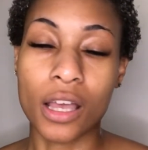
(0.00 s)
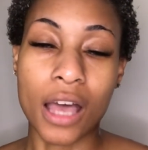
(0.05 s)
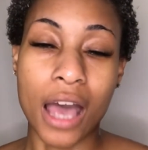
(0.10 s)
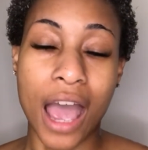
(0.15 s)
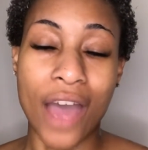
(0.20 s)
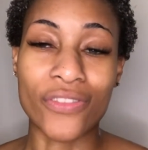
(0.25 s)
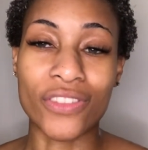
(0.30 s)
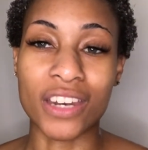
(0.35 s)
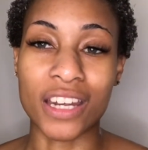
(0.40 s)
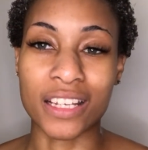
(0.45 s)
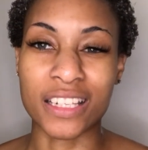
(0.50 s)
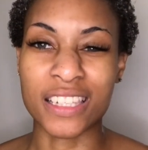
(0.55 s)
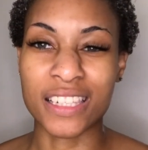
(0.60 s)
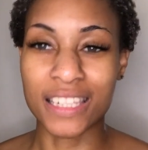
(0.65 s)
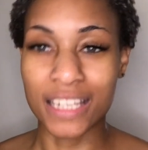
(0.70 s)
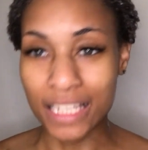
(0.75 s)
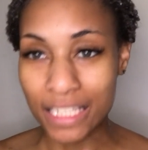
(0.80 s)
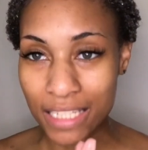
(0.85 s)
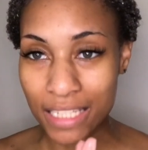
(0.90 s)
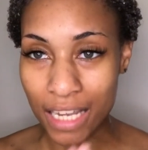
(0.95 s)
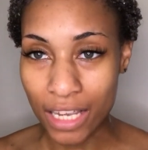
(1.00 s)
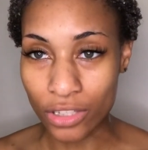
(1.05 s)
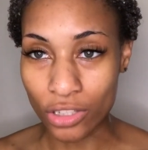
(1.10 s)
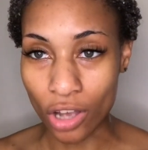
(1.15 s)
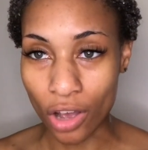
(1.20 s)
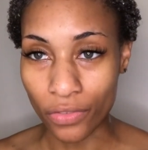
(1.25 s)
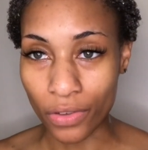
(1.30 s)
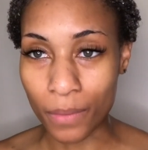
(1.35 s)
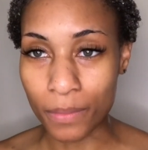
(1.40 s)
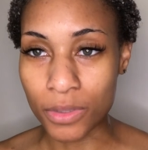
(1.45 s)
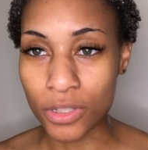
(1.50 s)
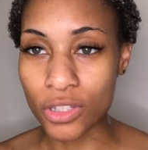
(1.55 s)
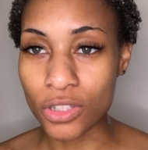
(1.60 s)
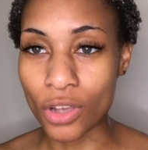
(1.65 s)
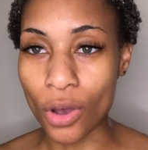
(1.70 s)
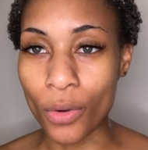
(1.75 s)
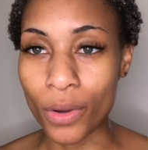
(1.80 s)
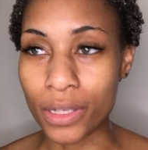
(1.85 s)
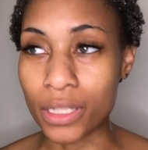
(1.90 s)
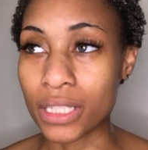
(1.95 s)
I have the next 6 days off. I'm
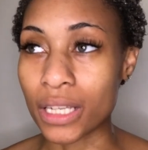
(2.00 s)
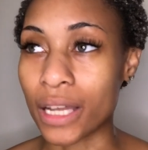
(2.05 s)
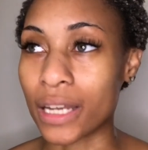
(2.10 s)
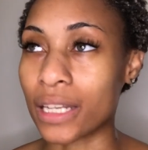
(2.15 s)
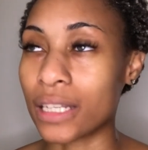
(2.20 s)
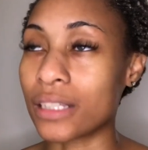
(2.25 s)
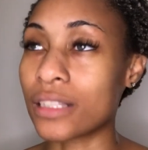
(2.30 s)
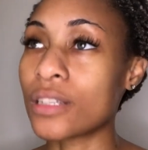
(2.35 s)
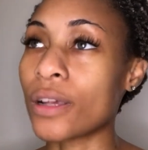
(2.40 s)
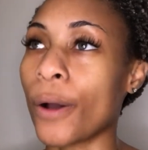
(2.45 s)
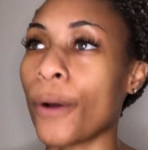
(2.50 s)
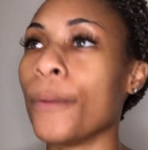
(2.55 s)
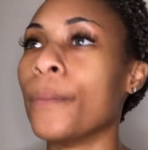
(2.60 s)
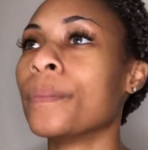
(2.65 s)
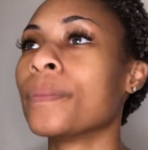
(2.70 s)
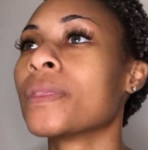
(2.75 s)
so excited. So,